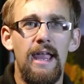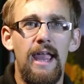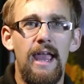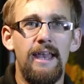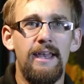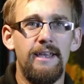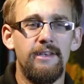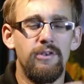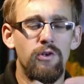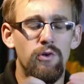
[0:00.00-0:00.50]

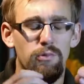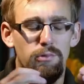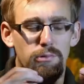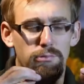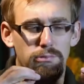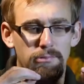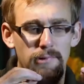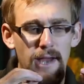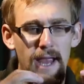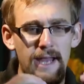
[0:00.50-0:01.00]
and I don't
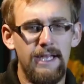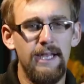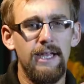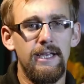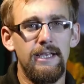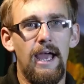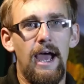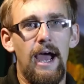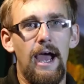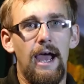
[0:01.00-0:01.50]

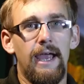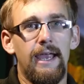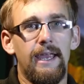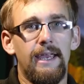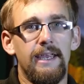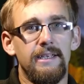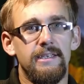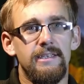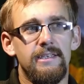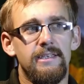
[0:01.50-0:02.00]

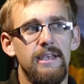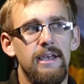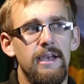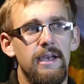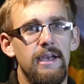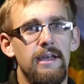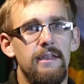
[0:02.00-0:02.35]
recognize